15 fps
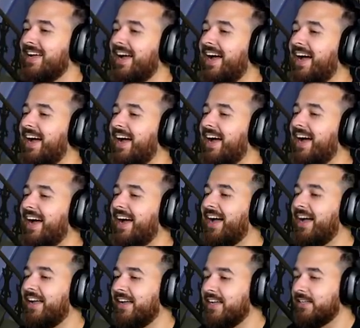
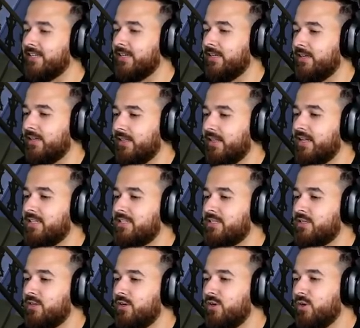ah. Let's
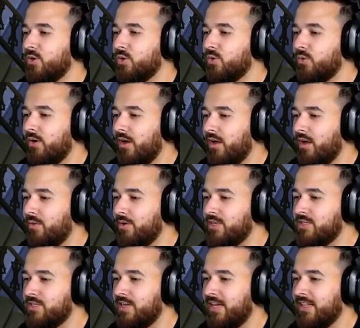do. Uh,
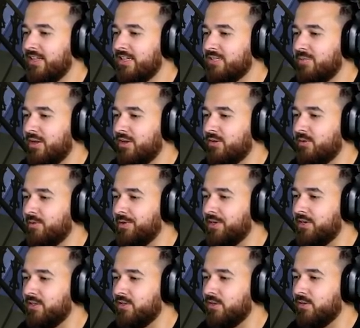which deadly spell do we
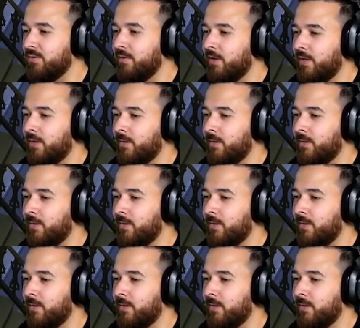want to do?